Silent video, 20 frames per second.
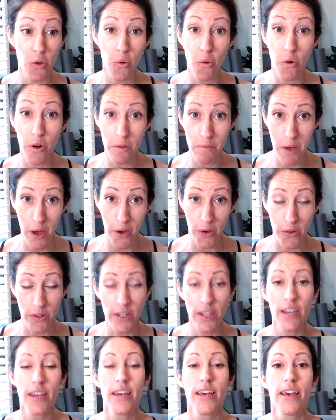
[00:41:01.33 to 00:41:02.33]
hormone
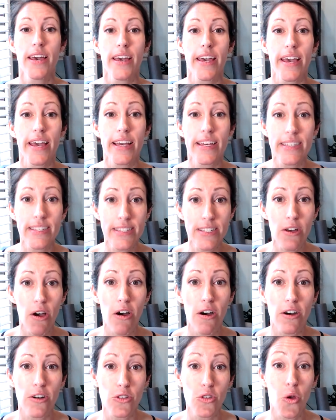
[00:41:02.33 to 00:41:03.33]
is
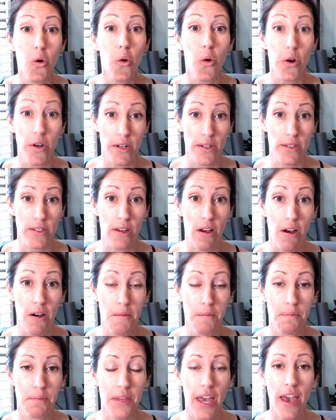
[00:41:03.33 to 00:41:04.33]
called
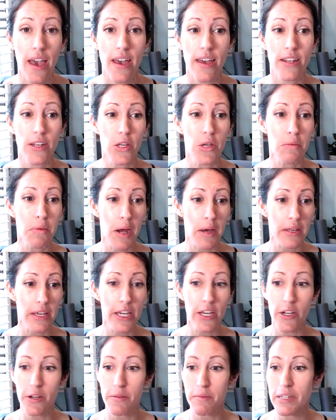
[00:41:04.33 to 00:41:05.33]
cortisol. And you probably
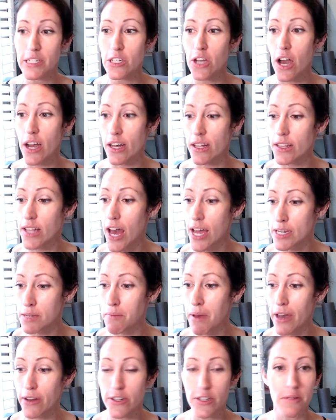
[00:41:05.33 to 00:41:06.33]
hear me talk a lot
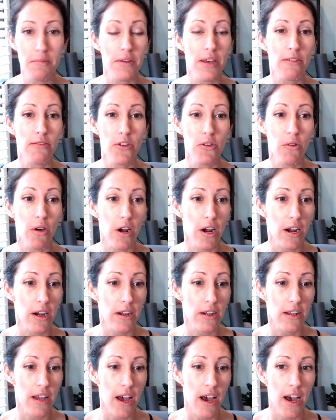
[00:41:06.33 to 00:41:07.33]
about him if you
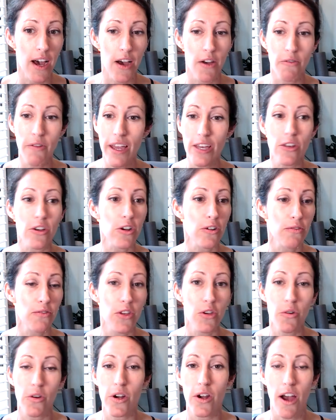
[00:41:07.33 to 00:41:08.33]
are a regular
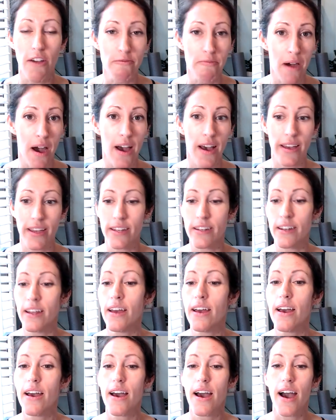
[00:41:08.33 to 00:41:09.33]
viewer of mine.
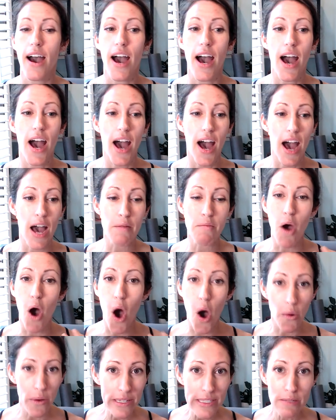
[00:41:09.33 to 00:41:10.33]
I'm
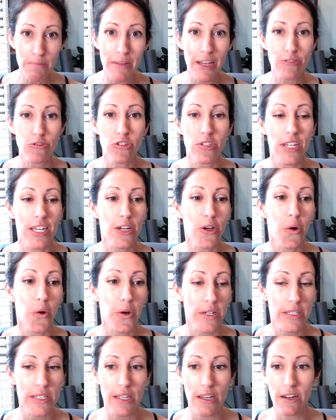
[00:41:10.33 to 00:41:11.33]
always mentioning
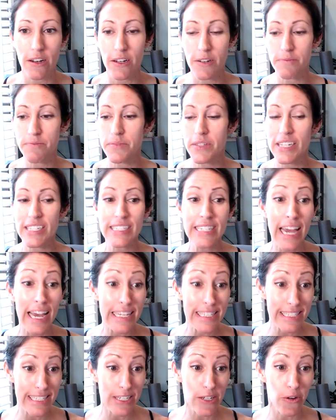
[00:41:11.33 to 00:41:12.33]
cortisol,
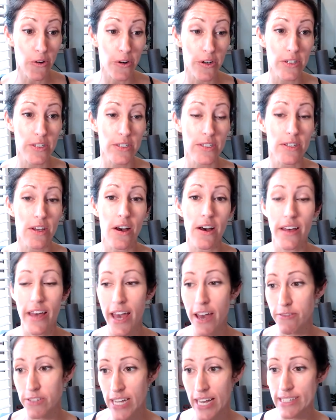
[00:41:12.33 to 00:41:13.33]
testing cortisol. I
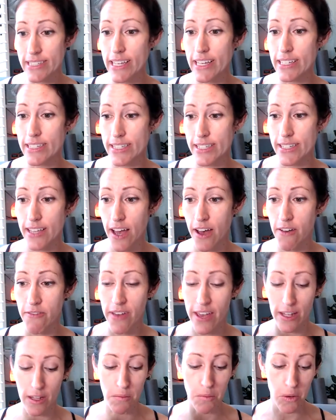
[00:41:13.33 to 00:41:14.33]
have test kits
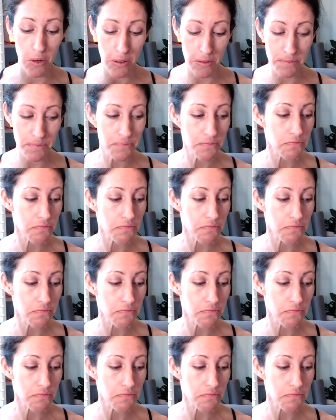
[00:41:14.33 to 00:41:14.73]
available,